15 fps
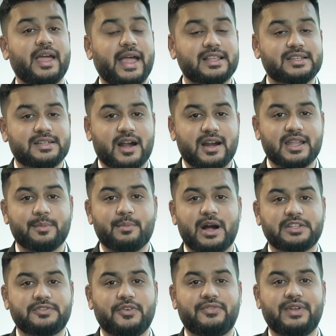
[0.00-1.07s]
And starting
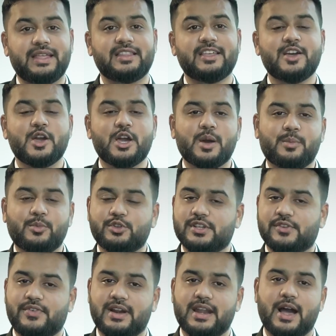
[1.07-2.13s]
March 15,
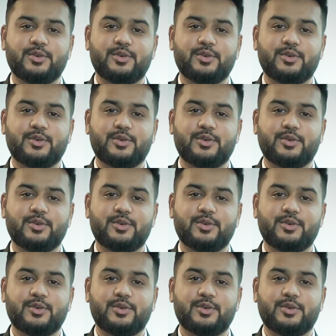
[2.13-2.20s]
mutual fund